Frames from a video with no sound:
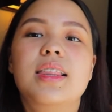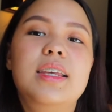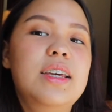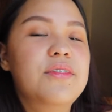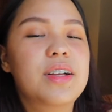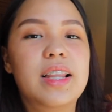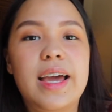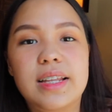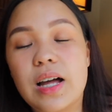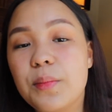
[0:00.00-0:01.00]
leave a
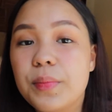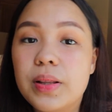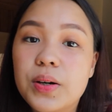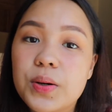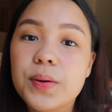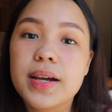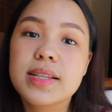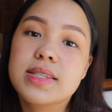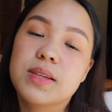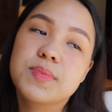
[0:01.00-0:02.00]
like down below
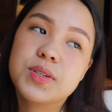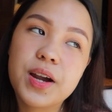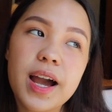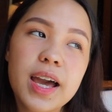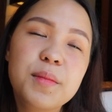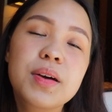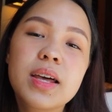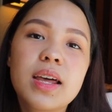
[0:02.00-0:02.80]
and subscribe.